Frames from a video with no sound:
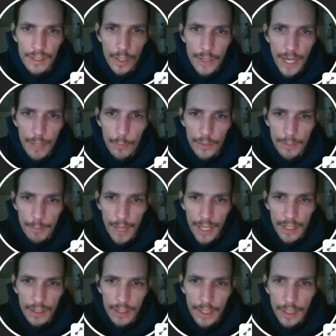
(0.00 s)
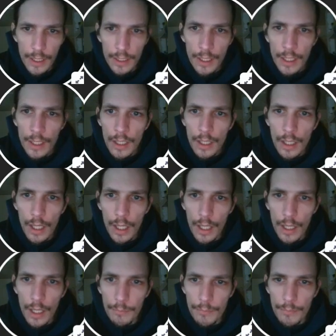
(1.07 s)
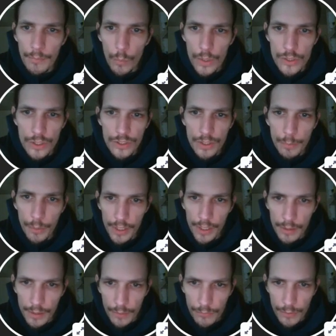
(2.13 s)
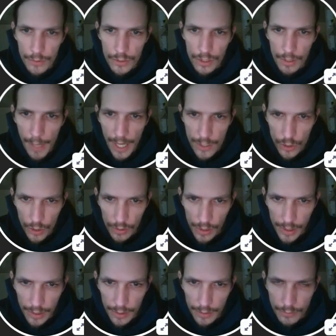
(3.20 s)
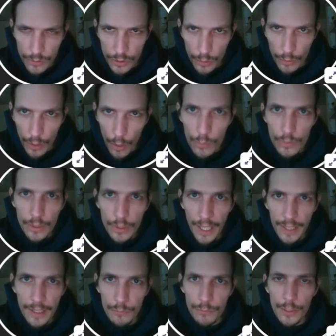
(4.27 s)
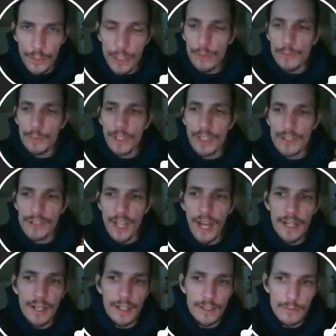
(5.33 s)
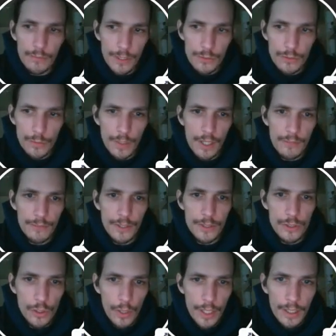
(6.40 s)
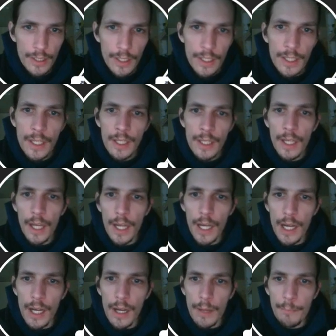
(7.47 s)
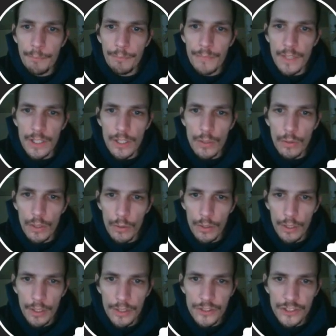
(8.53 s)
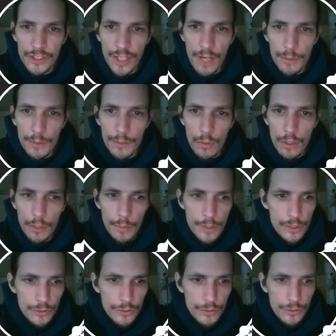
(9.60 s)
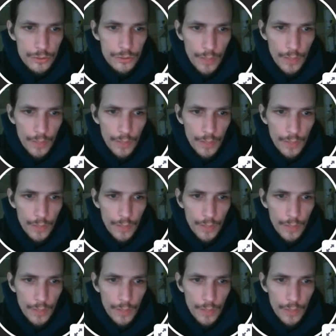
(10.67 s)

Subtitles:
get with the mega link, which is completely different to the magic link. So don't get confused, because I got confused when I first joined. You'll go to discover more, which is right here,